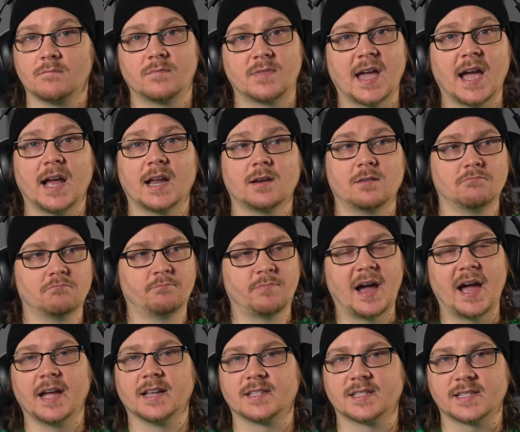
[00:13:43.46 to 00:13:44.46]
That
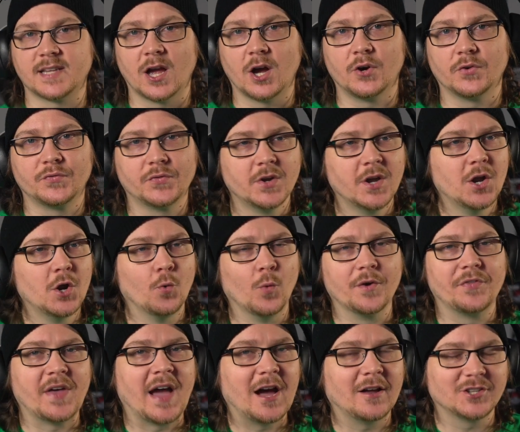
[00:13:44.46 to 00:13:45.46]
by itself,
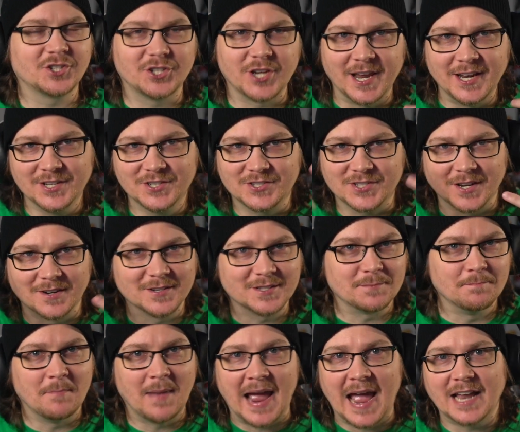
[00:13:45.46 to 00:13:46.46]
without Shang Tsung's
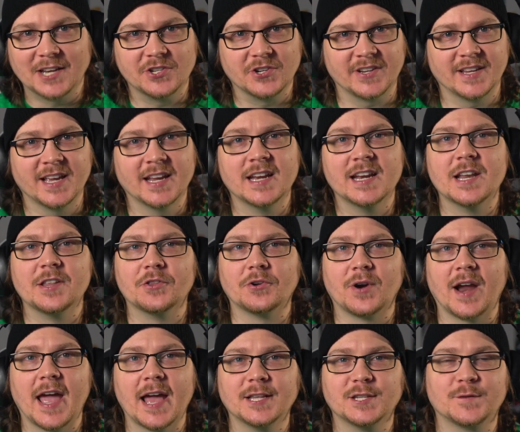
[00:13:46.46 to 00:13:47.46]
magic getting in
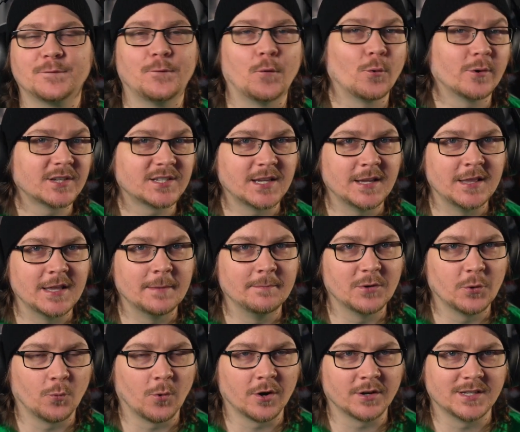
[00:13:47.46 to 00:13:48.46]
their heads, forcing them
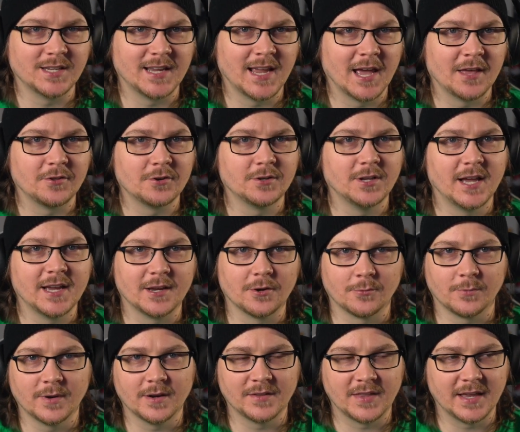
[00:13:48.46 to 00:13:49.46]
to work together like
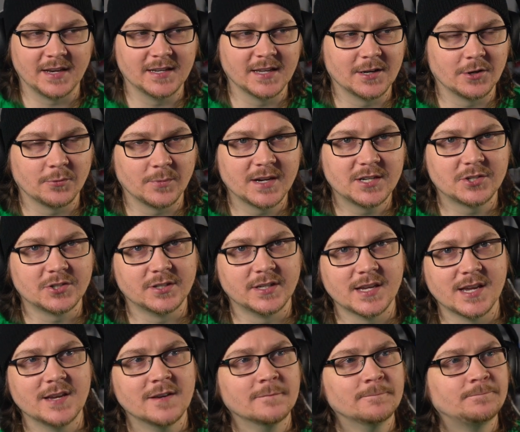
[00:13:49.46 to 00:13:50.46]
a, they did
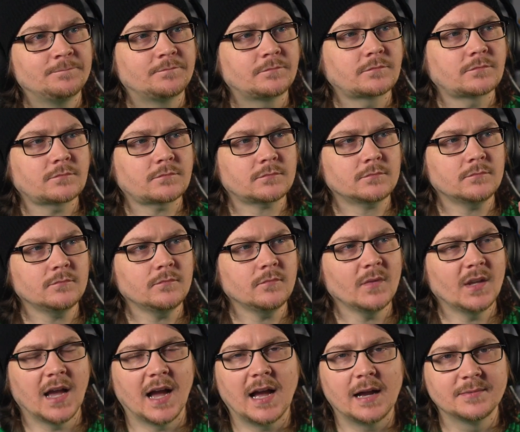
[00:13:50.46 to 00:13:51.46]
originally,
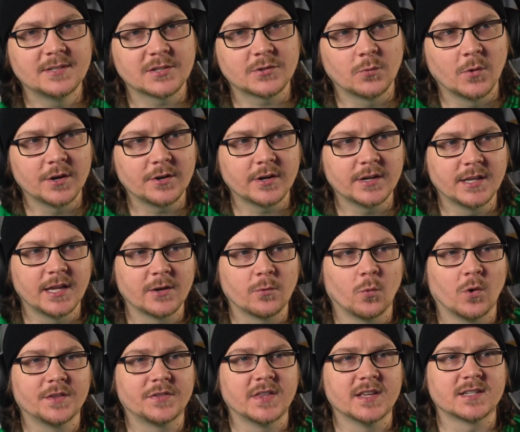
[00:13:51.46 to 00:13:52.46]
I'm just wondering, like,
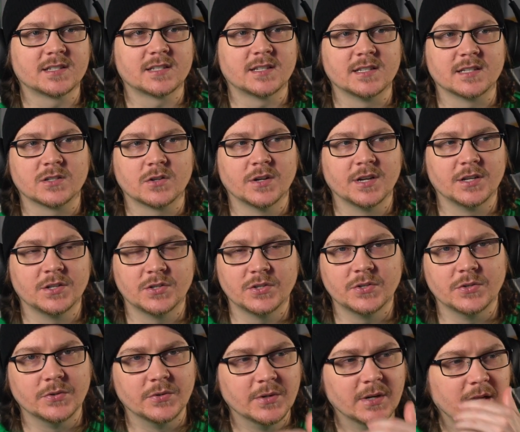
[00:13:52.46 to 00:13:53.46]
what this is going to
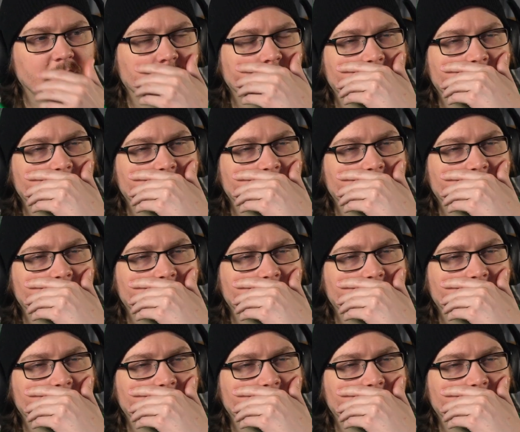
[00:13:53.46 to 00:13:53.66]
do